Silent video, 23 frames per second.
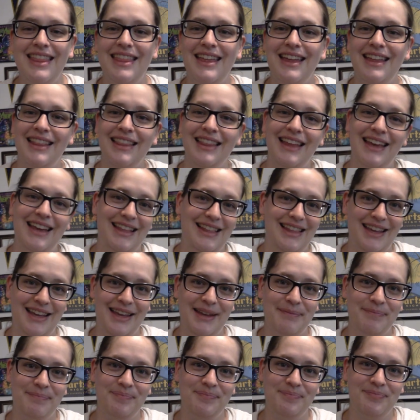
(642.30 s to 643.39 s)
than
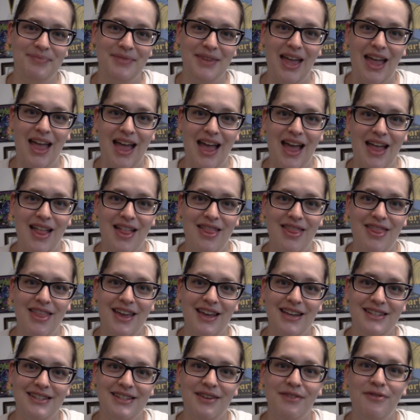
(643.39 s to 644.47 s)
lately.
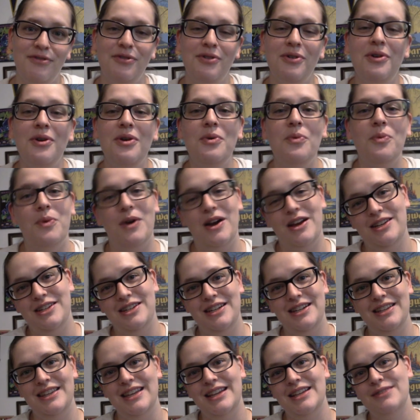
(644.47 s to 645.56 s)
Thanks for
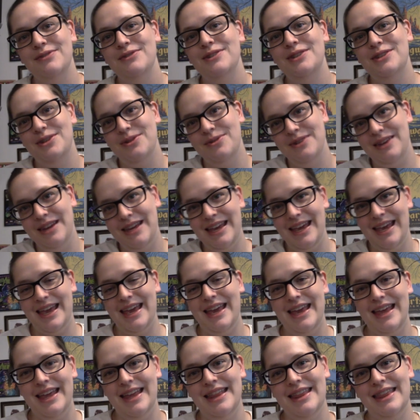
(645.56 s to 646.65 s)
watching. Thanks for tuning
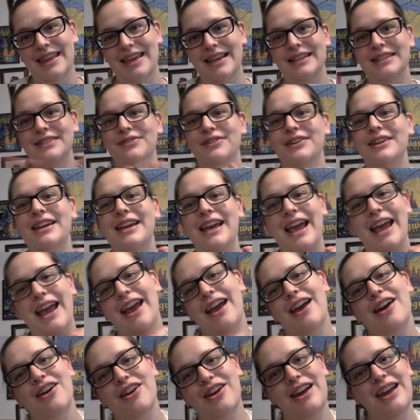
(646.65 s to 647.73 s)
in. Thanks for
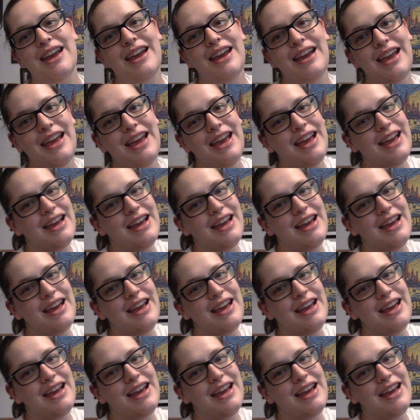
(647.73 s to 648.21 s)
caring.